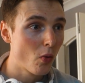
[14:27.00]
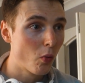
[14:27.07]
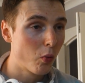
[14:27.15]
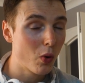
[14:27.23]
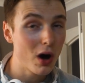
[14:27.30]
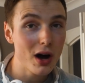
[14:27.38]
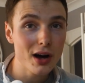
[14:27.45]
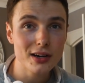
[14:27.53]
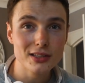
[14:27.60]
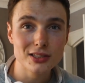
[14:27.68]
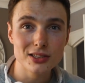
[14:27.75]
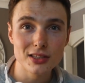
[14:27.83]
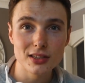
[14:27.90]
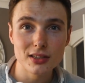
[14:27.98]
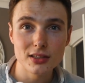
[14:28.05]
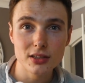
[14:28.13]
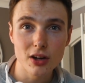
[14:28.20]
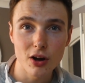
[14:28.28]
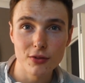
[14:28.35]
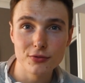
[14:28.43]
worked
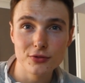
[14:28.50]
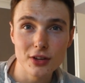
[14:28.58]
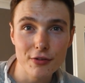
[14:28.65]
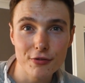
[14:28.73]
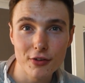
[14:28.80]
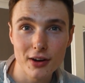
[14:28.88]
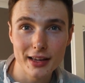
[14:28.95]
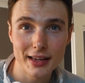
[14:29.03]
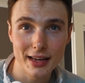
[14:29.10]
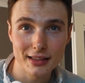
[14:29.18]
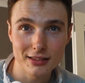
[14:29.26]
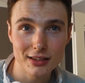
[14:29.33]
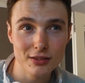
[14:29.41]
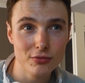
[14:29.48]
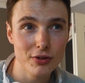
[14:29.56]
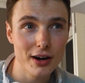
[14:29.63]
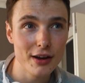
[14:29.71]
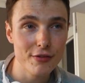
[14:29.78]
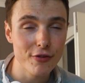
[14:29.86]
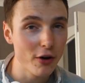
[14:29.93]
kind of differently and didn't
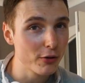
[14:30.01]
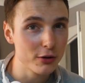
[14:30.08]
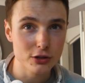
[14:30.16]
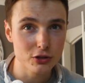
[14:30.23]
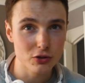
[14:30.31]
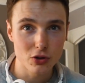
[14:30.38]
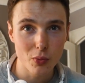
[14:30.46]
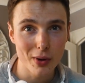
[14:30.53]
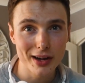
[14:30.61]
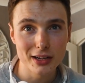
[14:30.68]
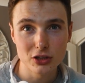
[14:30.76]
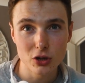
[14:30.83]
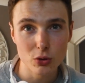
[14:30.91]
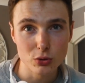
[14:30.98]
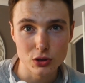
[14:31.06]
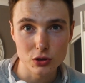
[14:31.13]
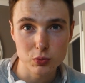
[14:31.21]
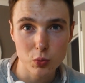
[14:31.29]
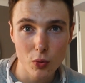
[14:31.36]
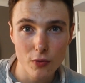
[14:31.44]
really focus on the weight at all.
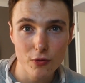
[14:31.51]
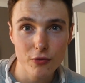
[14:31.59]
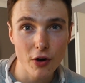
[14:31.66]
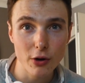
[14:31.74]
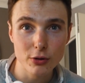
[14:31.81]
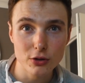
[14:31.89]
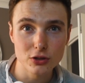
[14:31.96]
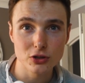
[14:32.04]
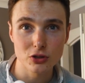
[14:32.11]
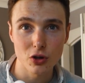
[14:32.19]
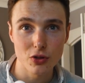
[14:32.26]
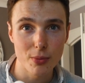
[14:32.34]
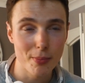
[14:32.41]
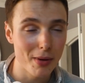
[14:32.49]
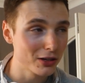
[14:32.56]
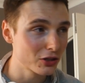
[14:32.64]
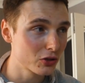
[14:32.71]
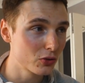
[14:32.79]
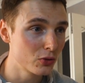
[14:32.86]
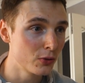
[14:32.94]
Just focused on the
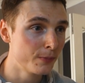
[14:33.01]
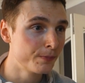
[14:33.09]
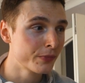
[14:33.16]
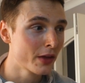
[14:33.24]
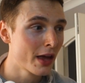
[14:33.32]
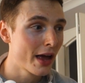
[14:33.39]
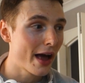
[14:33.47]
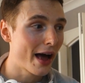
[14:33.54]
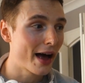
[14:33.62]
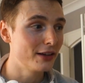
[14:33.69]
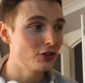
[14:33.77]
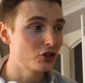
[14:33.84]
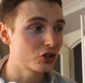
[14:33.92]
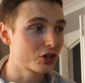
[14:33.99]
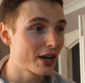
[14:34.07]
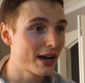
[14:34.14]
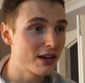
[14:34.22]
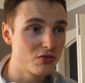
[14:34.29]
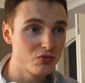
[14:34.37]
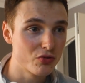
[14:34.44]
muscle and just
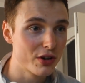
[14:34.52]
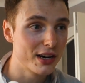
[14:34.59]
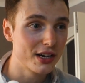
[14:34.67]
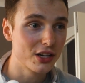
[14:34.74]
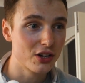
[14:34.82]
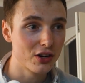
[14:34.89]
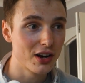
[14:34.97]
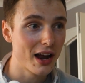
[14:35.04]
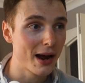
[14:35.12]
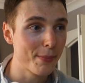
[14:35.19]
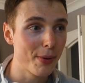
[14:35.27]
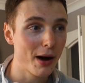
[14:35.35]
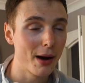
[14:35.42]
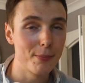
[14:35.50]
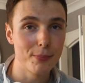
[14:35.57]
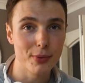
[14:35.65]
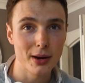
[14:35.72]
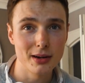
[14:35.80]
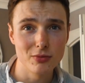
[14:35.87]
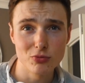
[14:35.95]
getting a really good leg pump
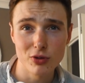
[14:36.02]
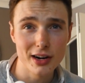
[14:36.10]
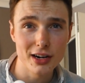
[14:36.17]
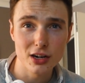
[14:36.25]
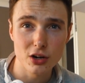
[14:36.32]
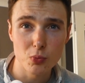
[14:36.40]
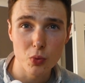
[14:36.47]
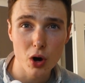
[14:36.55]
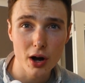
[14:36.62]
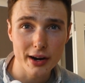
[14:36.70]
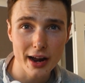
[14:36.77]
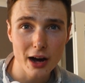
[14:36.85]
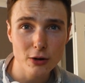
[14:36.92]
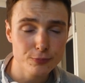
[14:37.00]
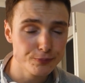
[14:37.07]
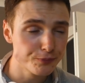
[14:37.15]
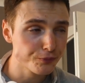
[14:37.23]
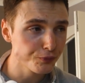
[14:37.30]
and really good workout.